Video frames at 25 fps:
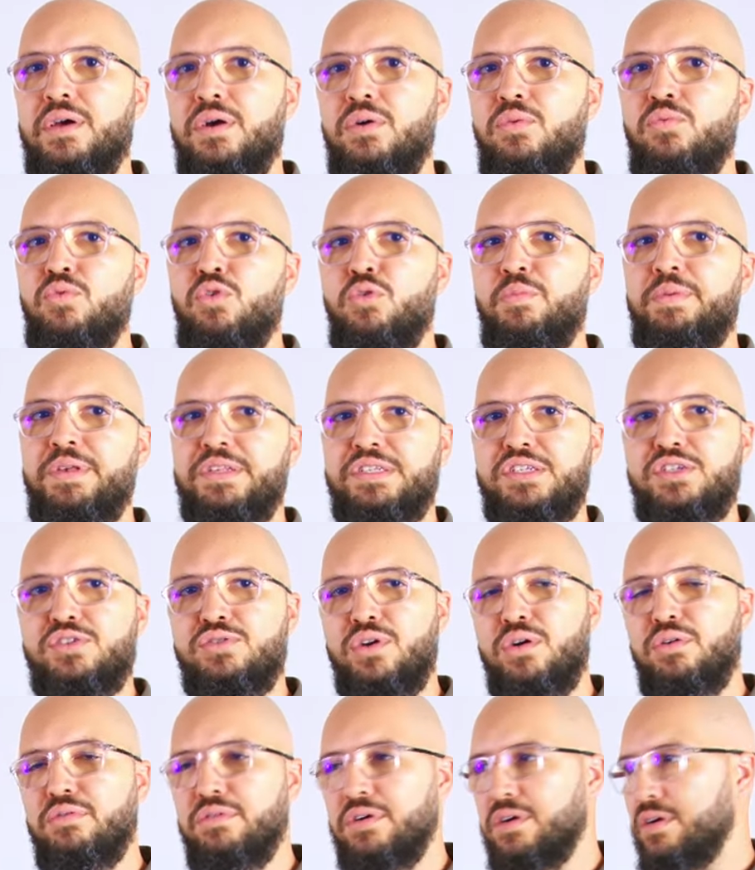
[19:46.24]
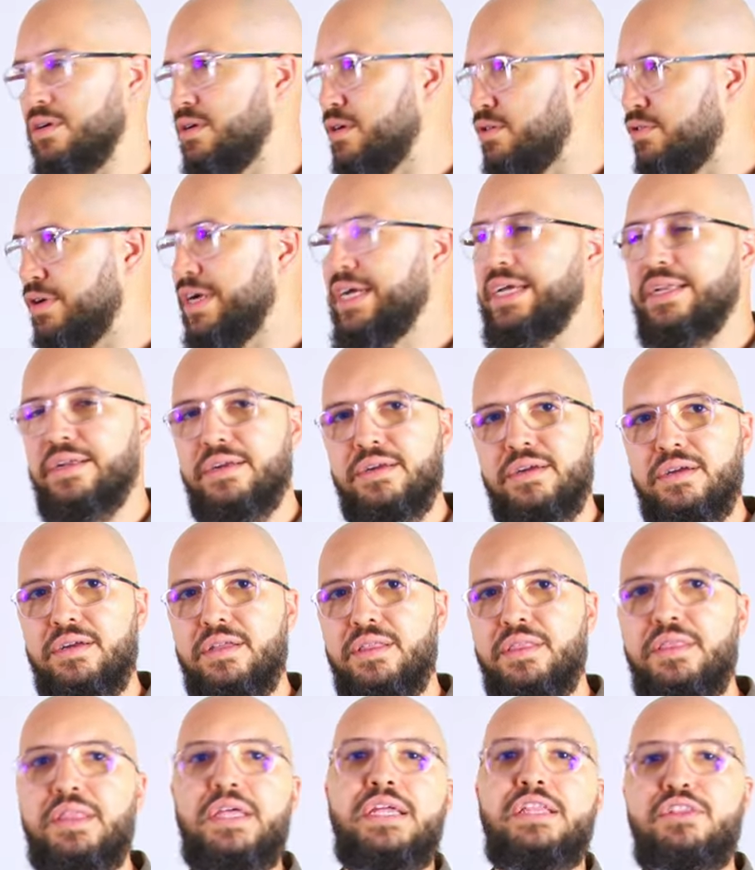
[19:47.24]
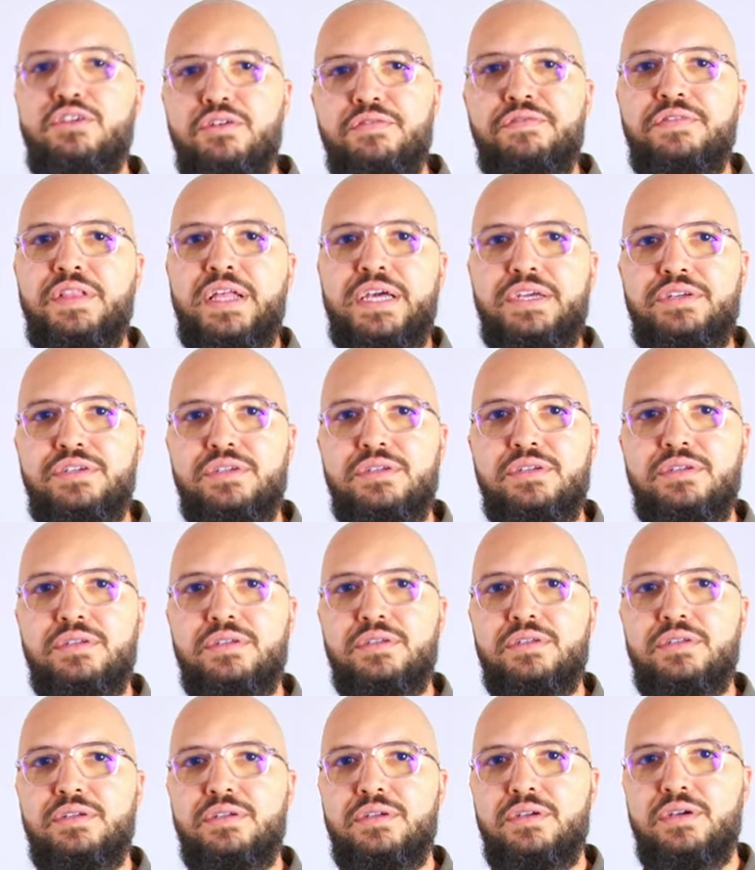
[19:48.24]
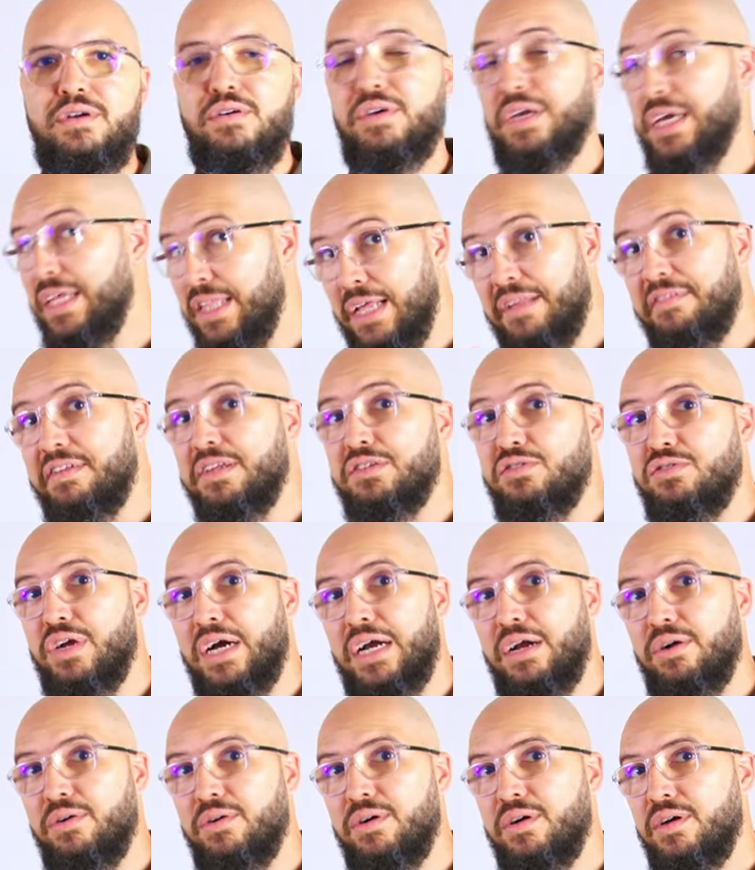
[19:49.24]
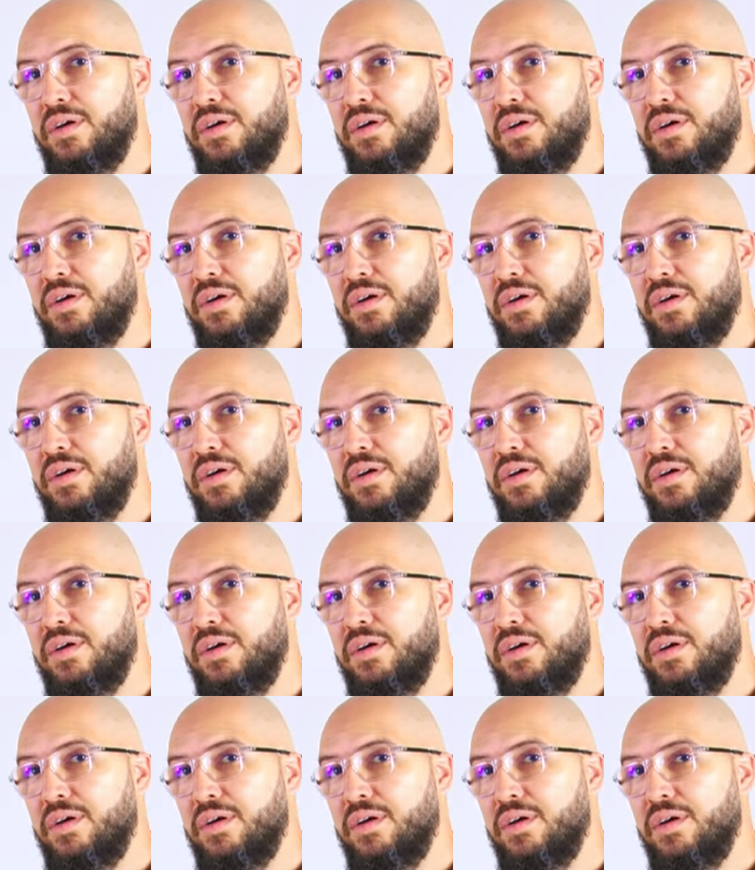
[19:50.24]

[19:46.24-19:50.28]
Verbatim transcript: will be stronger, greater than your flesh. Okay, that's a trial.